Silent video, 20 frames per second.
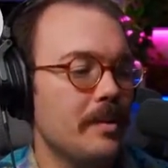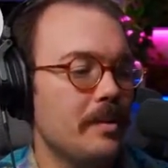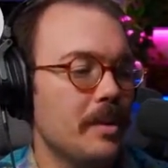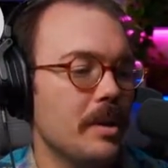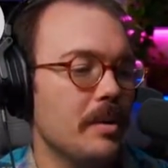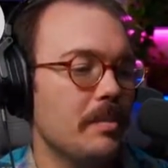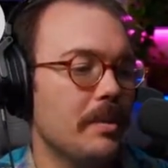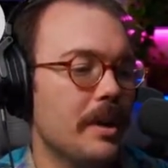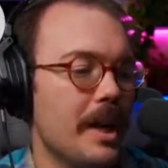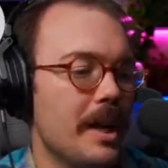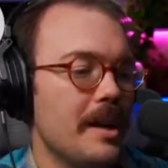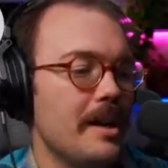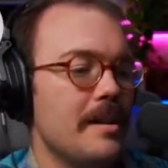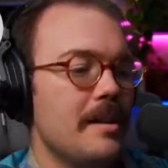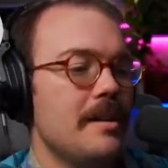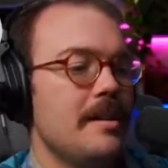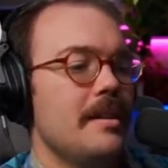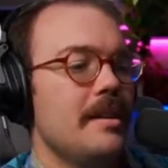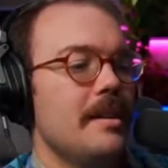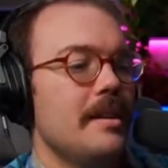We're going to play
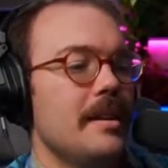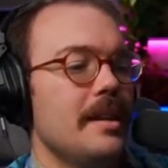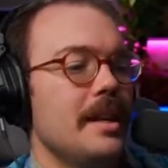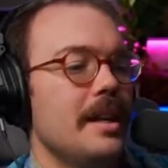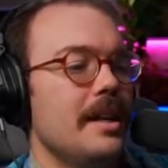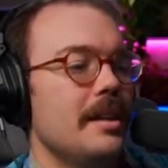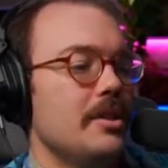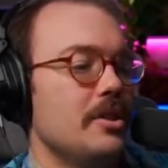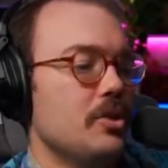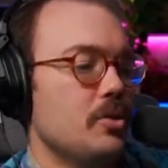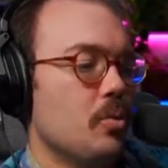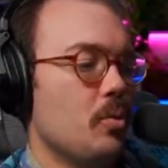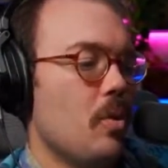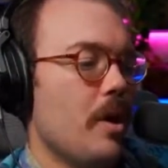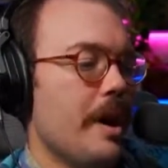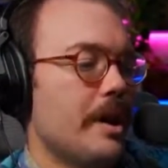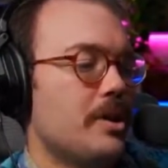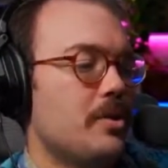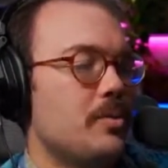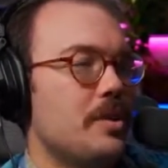it and just
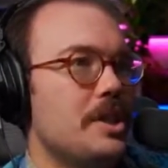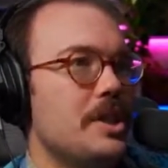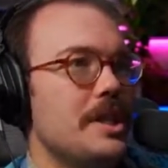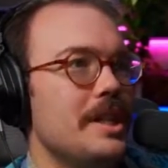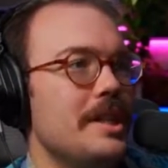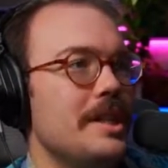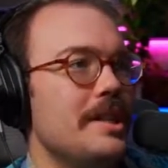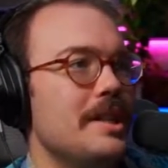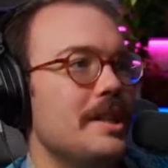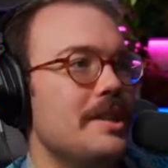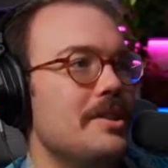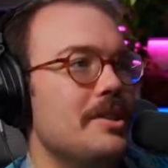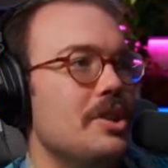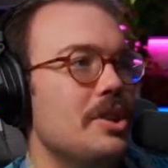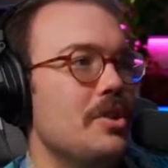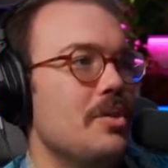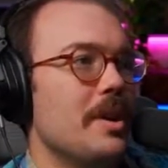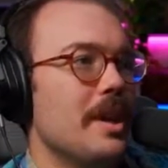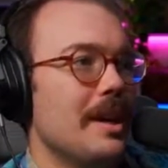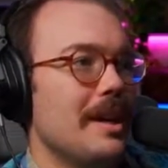watch what she is
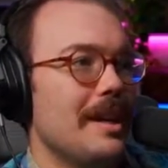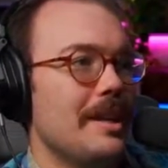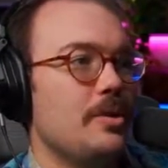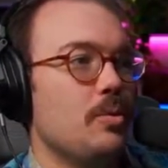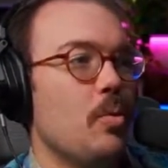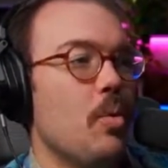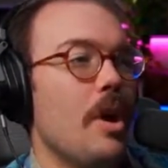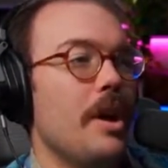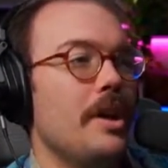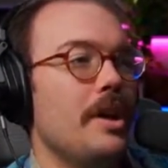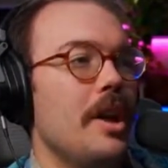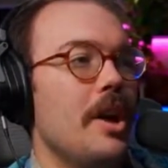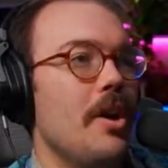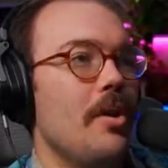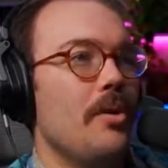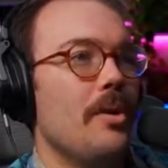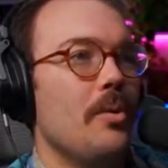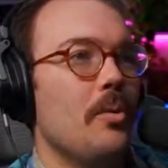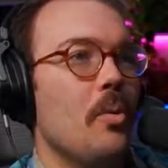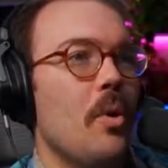doing. It's one
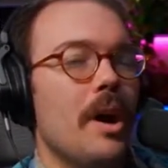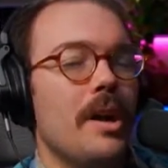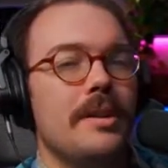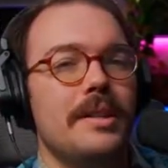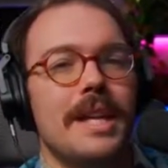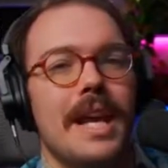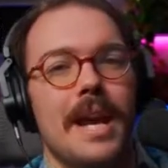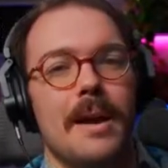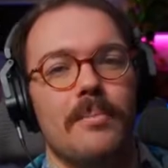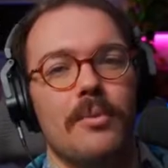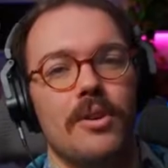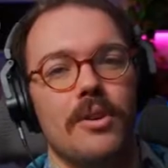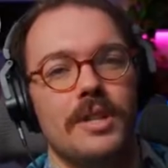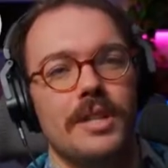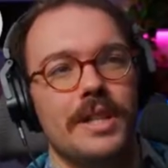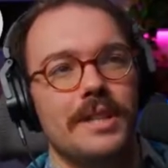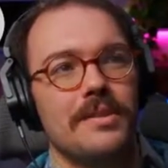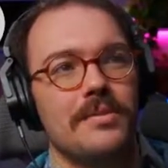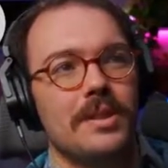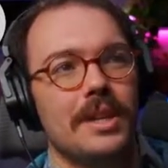note, one timbre.
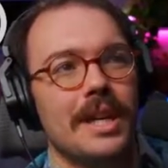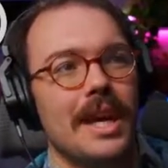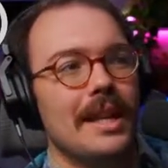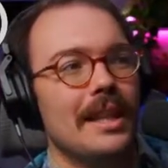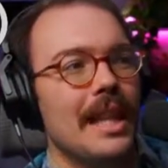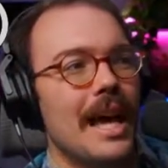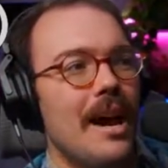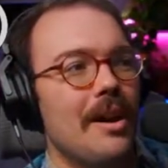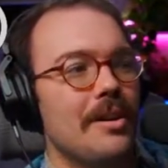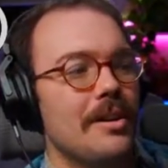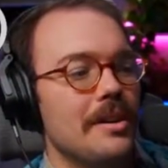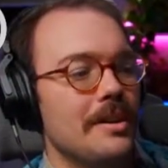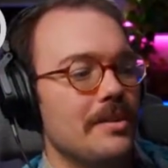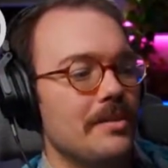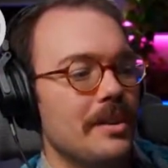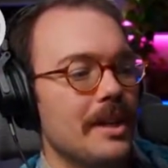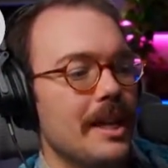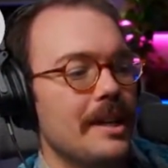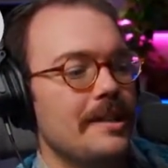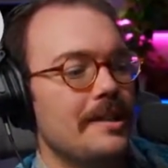She doesn't really get louder,
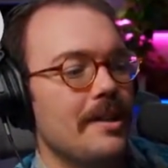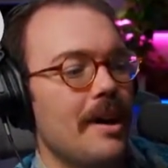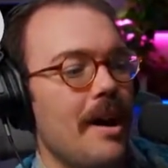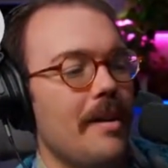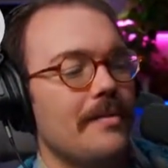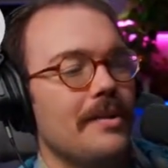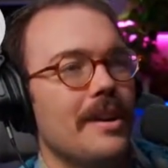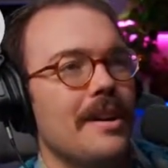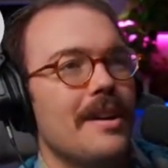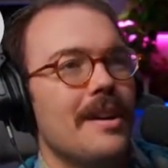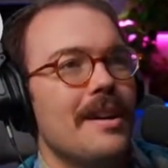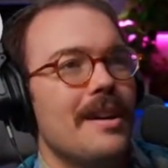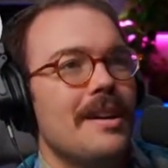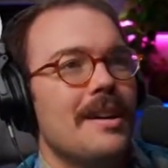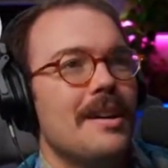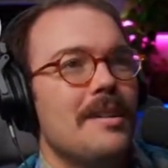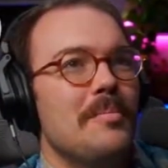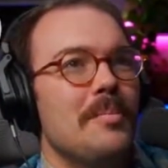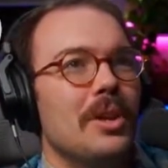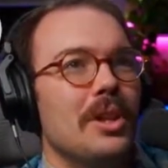doesn't really get softer,
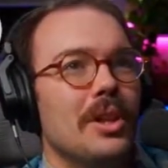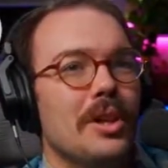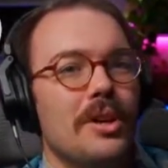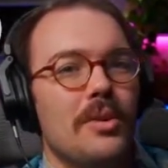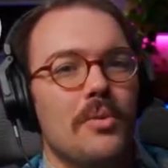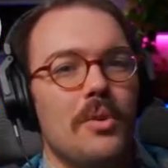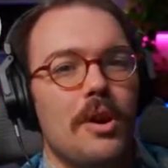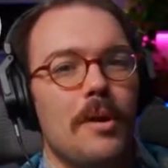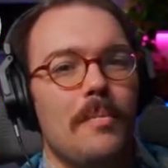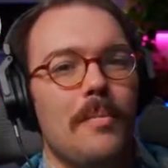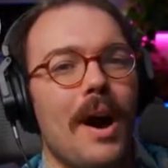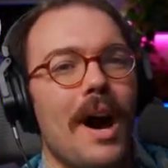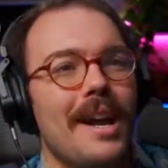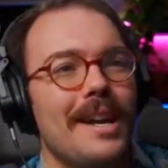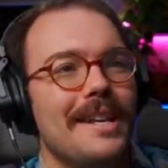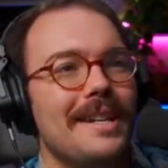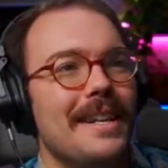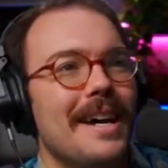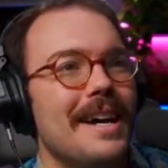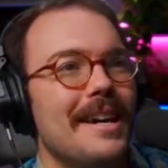but look at what her
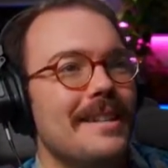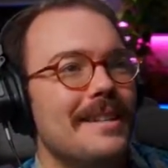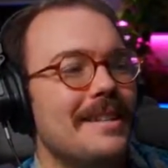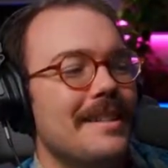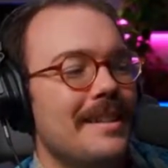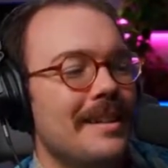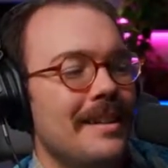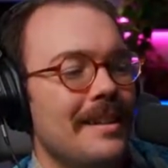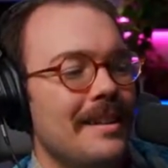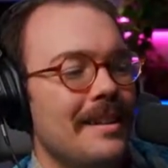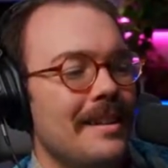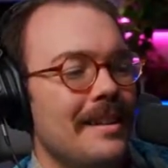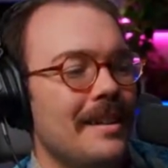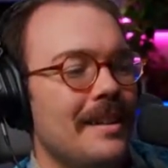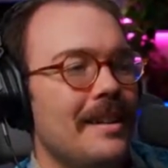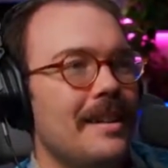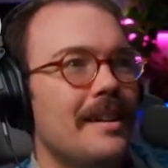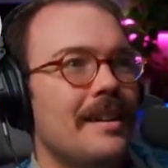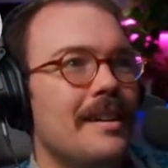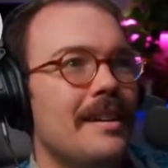body does. All
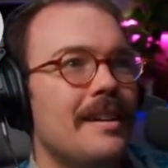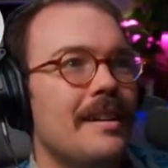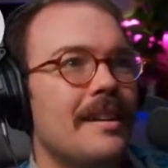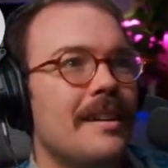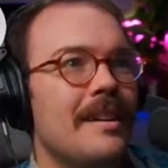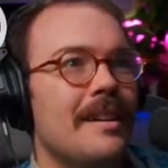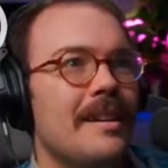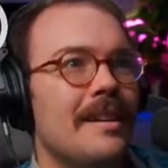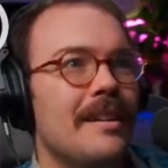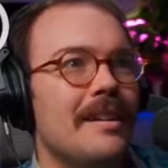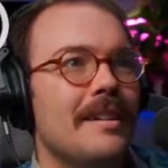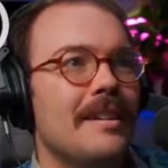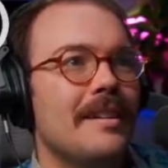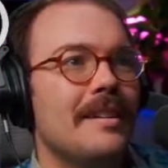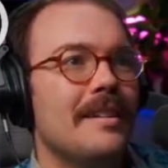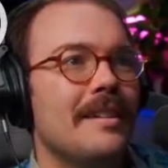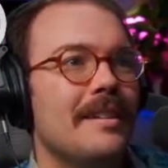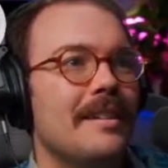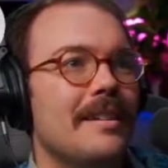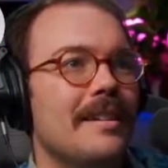
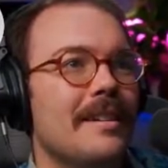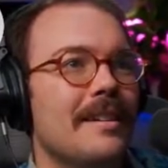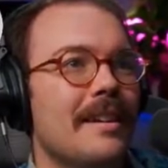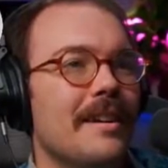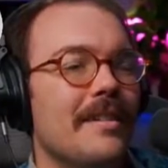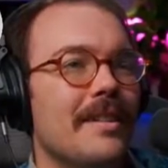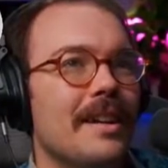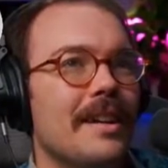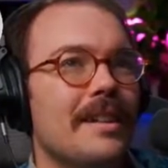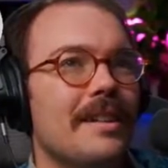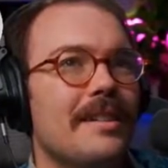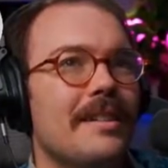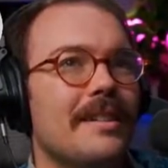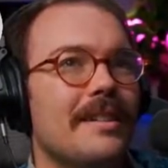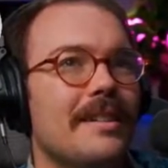right, ready?